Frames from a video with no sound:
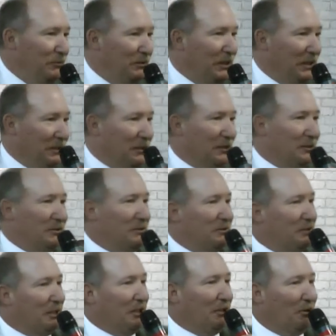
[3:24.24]
and
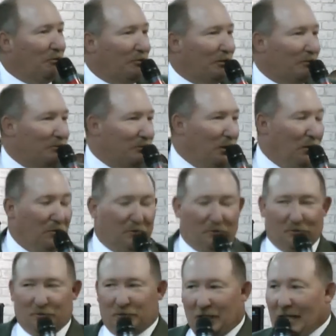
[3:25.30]
get over
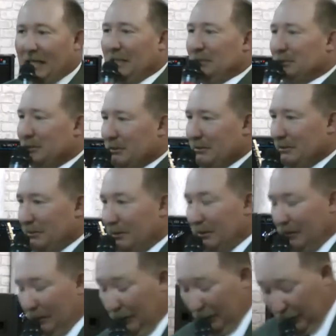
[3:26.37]
oversized.
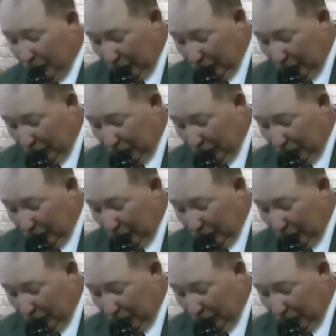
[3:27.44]
I